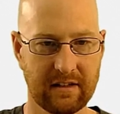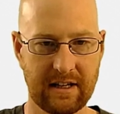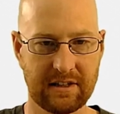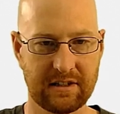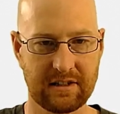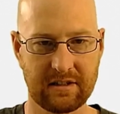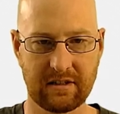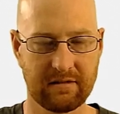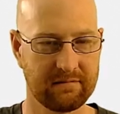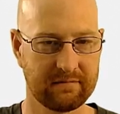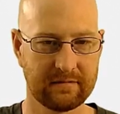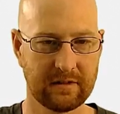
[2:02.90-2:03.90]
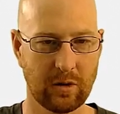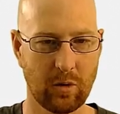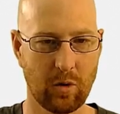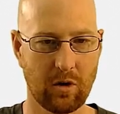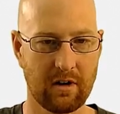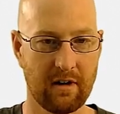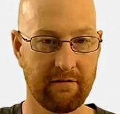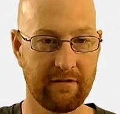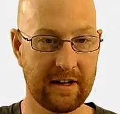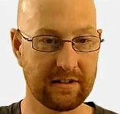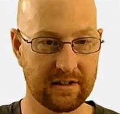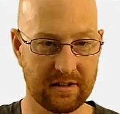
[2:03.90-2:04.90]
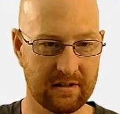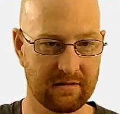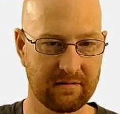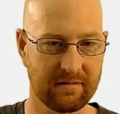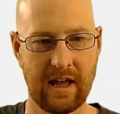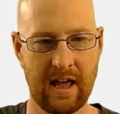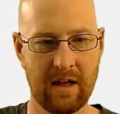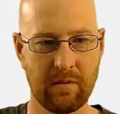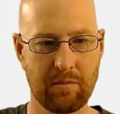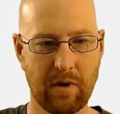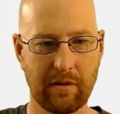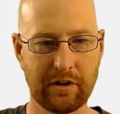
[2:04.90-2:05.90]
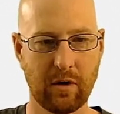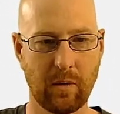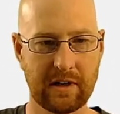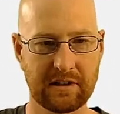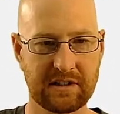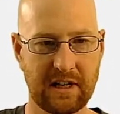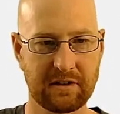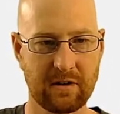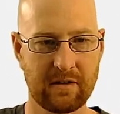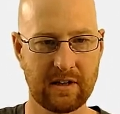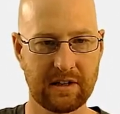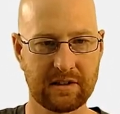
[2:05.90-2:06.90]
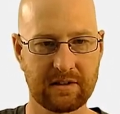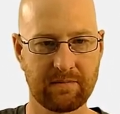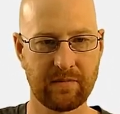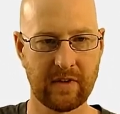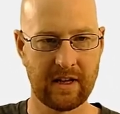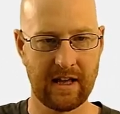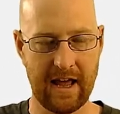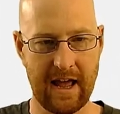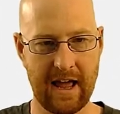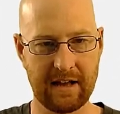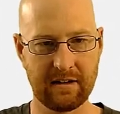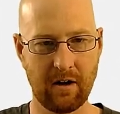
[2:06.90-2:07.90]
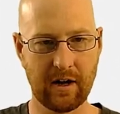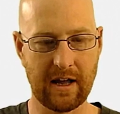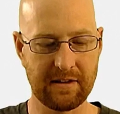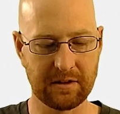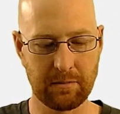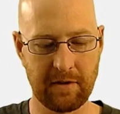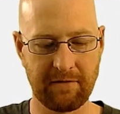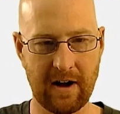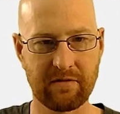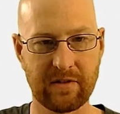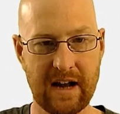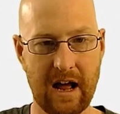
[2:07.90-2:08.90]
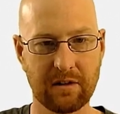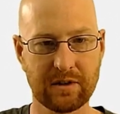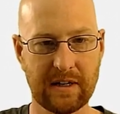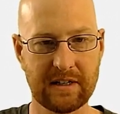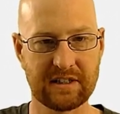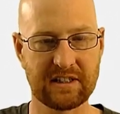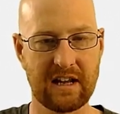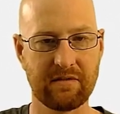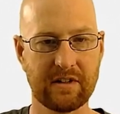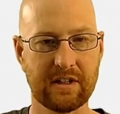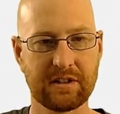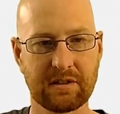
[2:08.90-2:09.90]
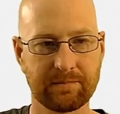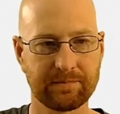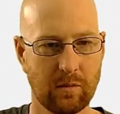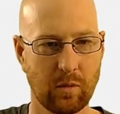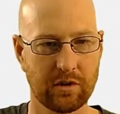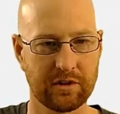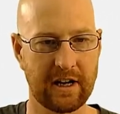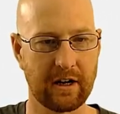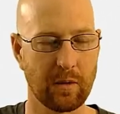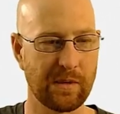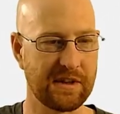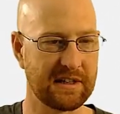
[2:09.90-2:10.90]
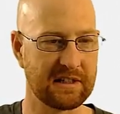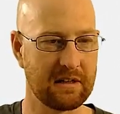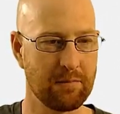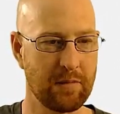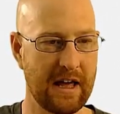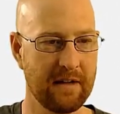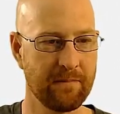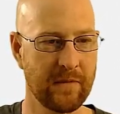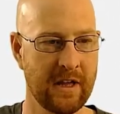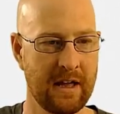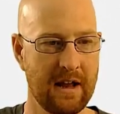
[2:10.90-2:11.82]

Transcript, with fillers: list or events. And we probably don't want to center this. And okay, this will be fine for now. Let's go ahead and save this. We'll tinker with this in a bit.